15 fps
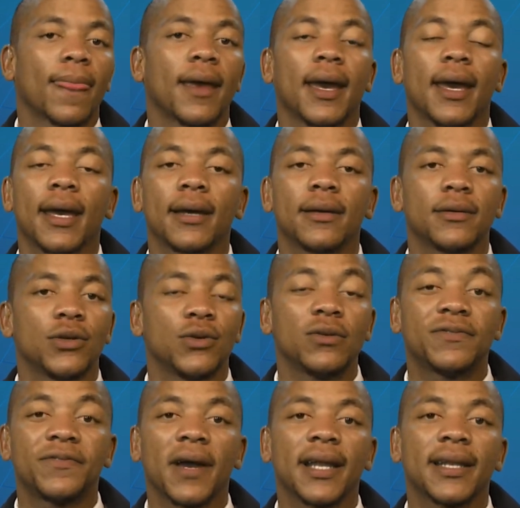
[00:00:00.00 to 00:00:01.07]
Uh, you
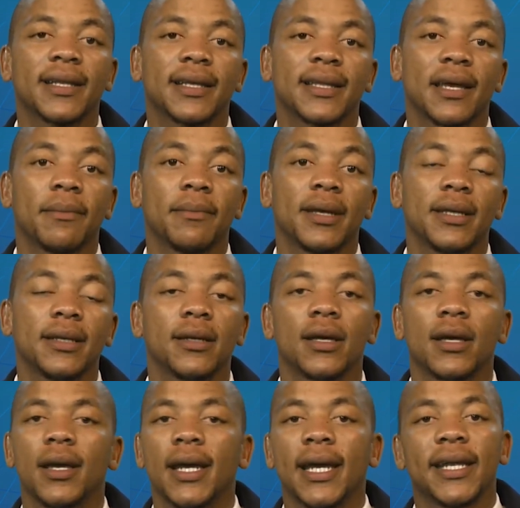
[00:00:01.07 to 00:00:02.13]
finding the mean
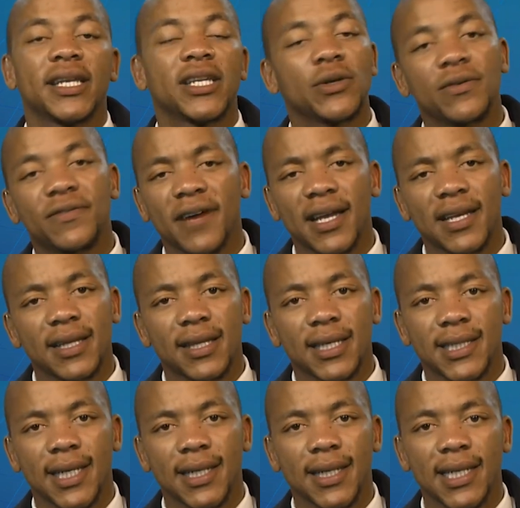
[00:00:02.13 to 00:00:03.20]
and you finding the
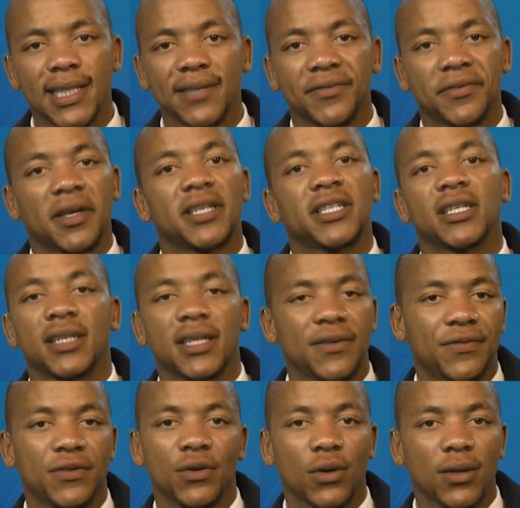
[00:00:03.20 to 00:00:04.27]
standard deviation.
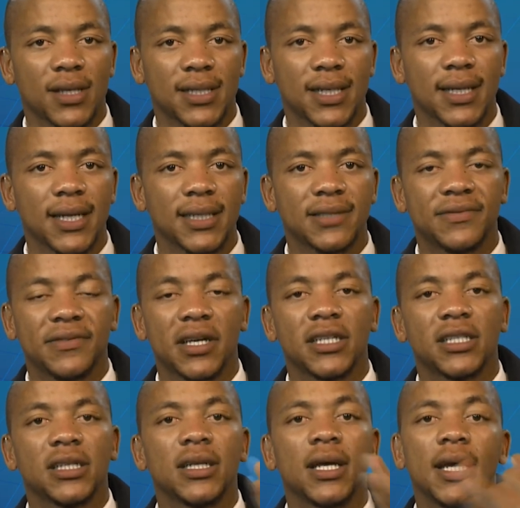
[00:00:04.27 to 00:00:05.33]
If you know the standard
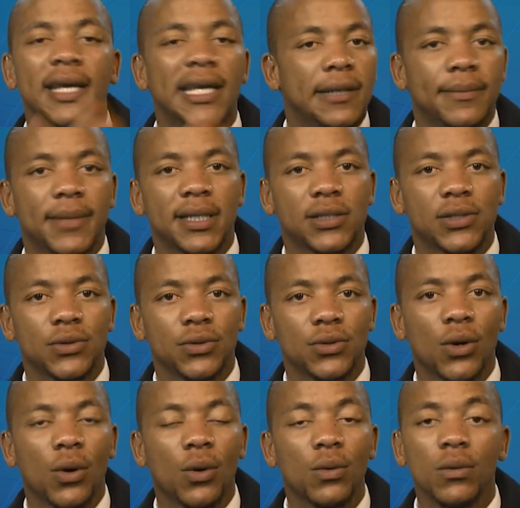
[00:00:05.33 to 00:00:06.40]
deviation, it means you
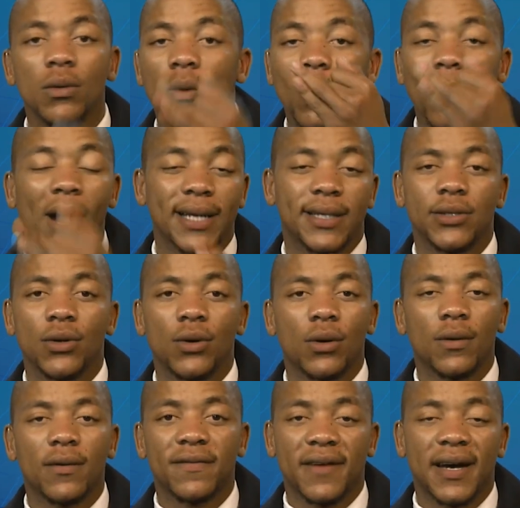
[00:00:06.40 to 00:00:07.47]
know what
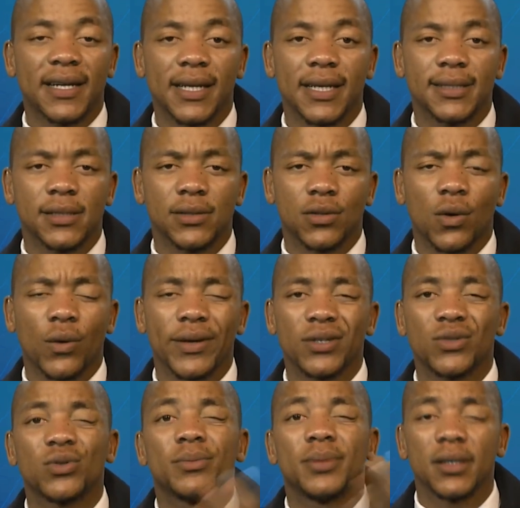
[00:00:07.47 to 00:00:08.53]
your variance is
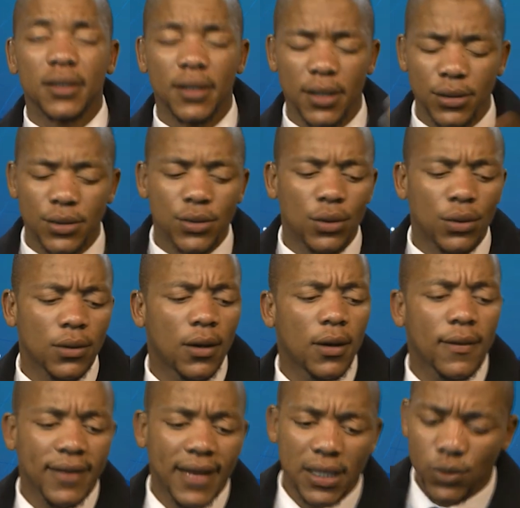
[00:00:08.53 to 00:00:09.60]
going to be. So
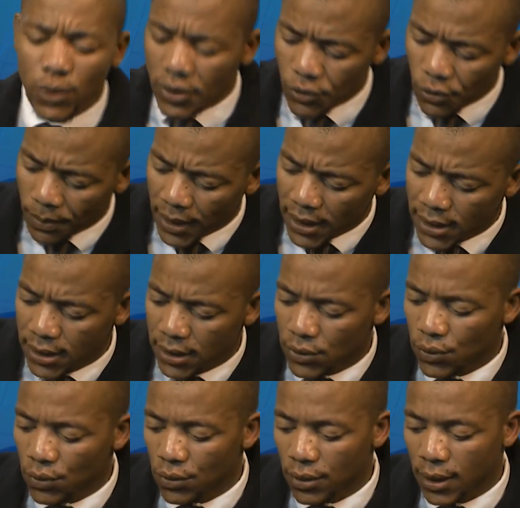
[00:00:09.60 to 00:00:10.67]
that's what you please need
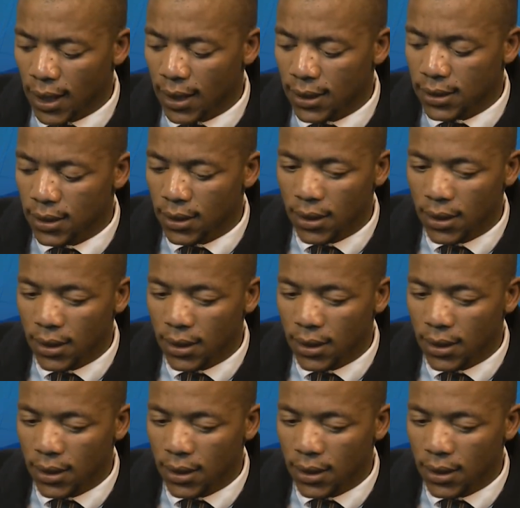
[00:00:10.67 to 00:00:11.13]
to look at.